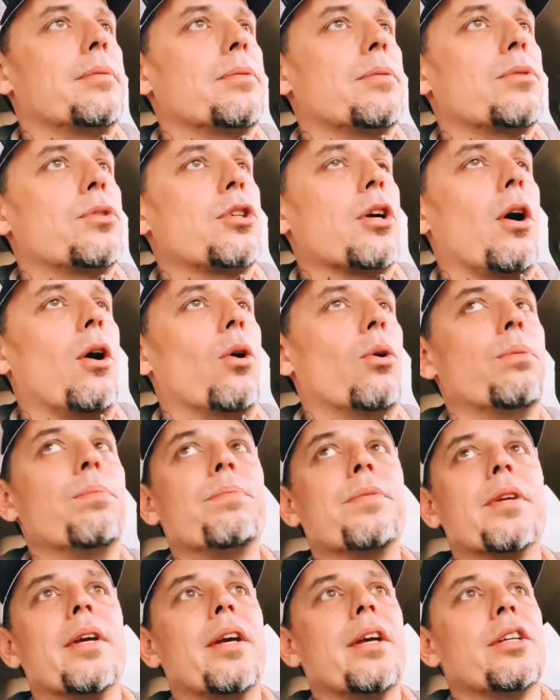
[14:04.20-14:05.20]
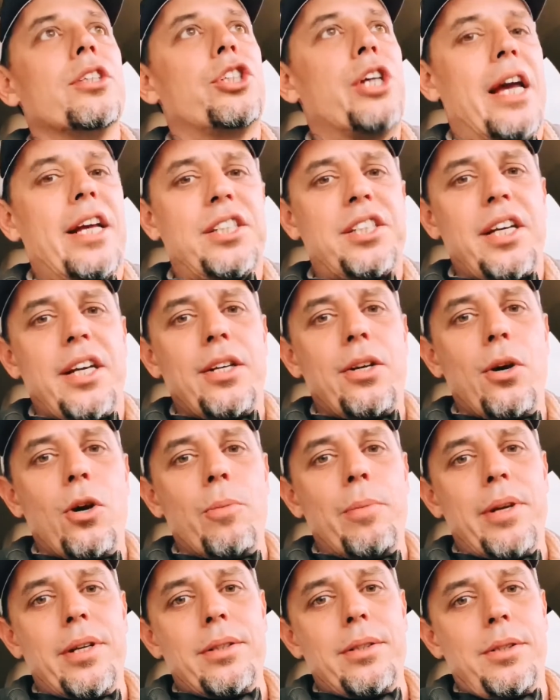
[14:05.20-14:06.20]
So, J.C.
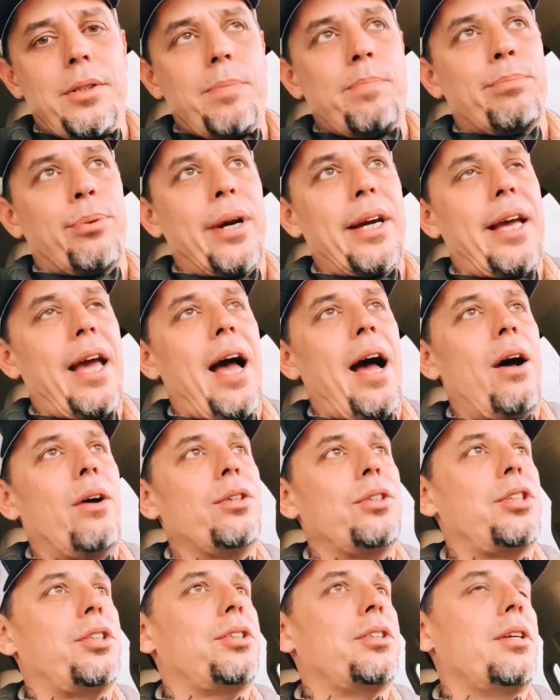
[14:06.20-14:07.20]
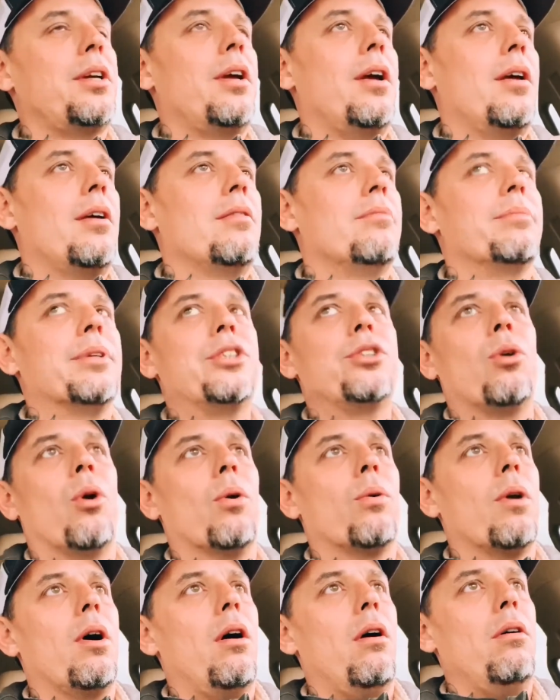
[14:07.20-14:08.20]
Newman's Brick House
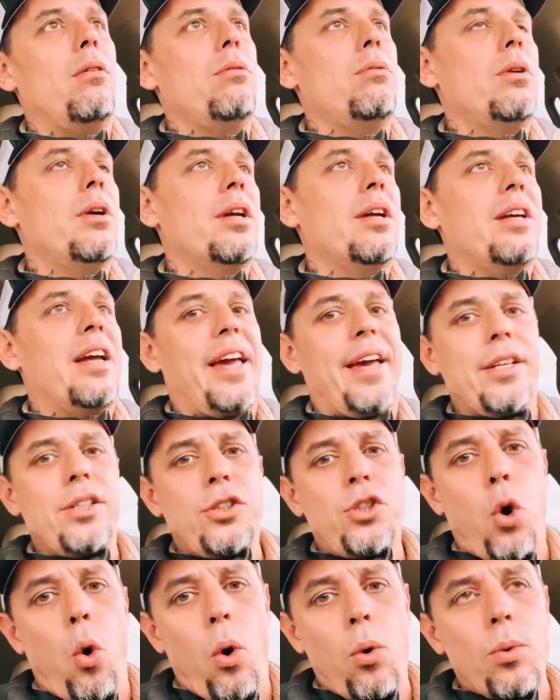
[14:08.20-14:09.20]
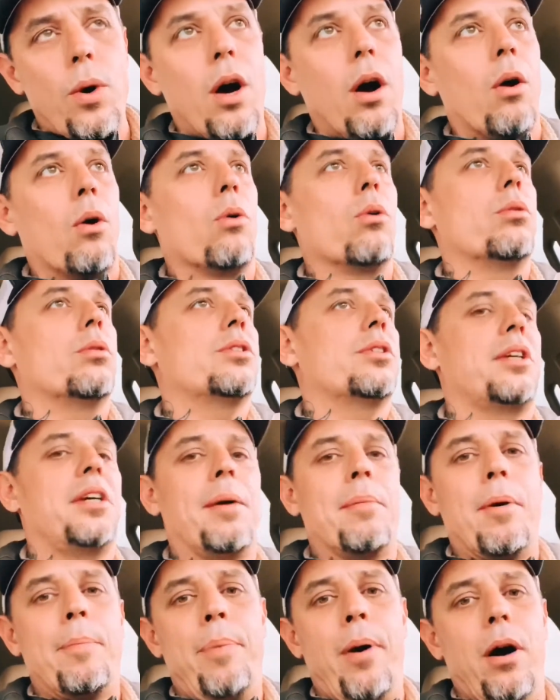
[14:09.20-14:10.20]
Maduro in Toro. See,
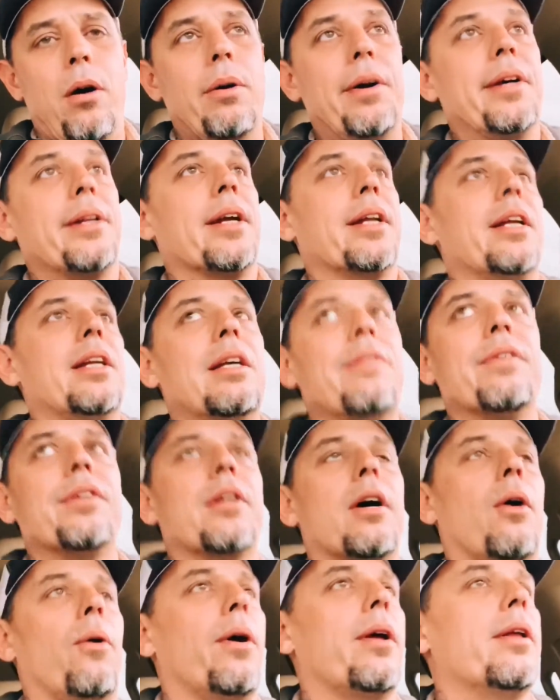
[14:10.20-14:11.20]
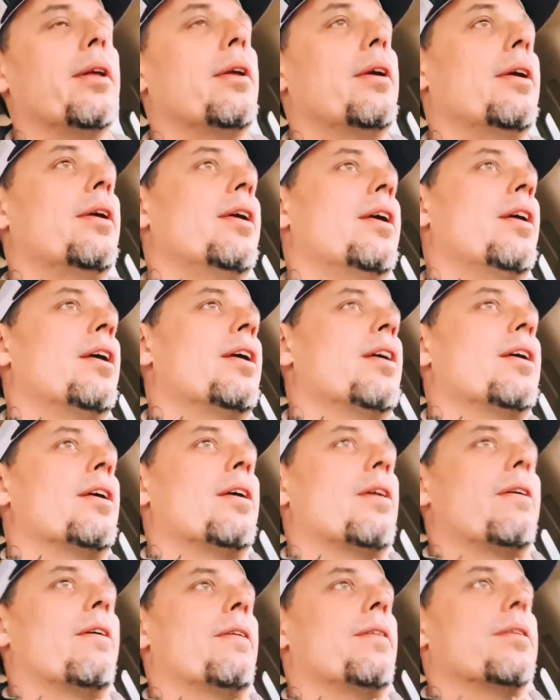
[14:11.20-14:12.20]
I'm a poet and I didn't even know it.
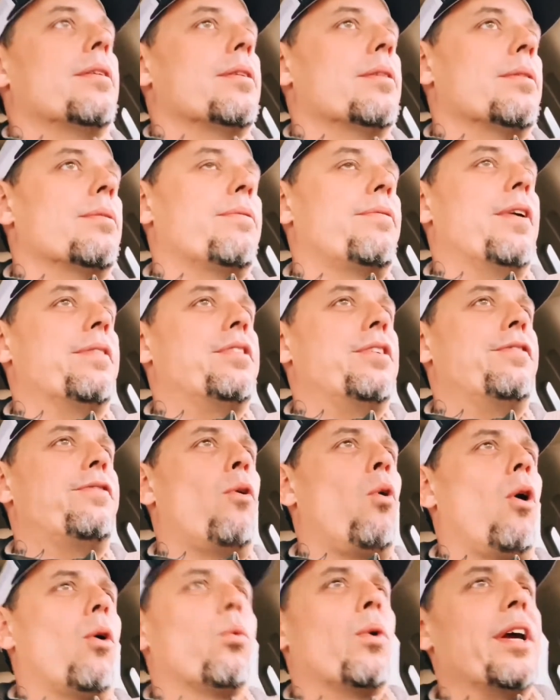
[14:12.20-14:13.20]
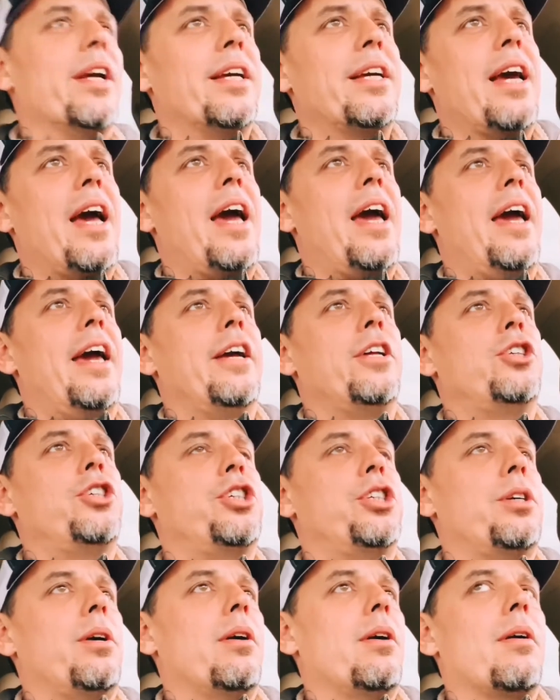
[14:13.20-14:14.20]
54 ring gauge
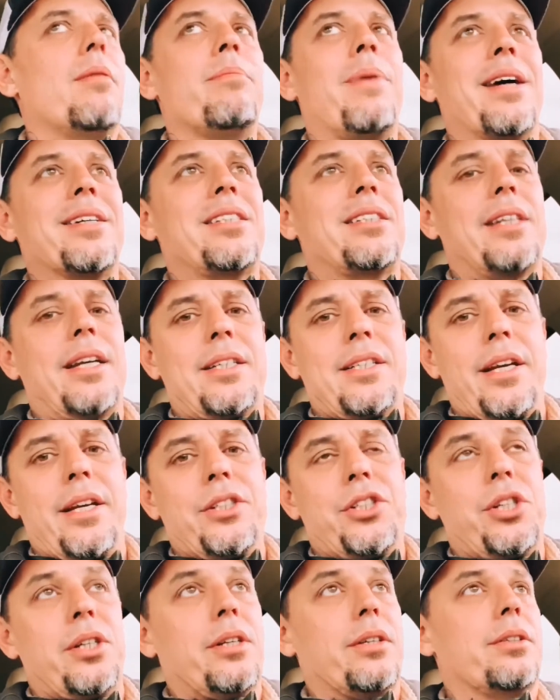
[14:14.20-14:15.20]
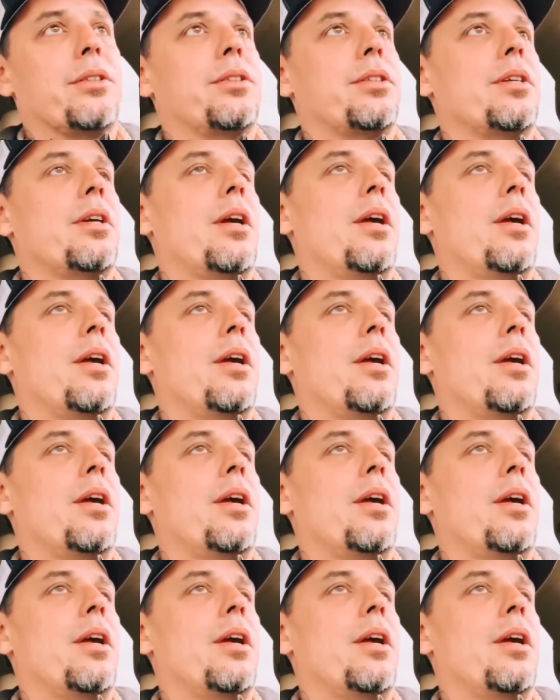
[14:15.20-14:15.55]
by 6 inches.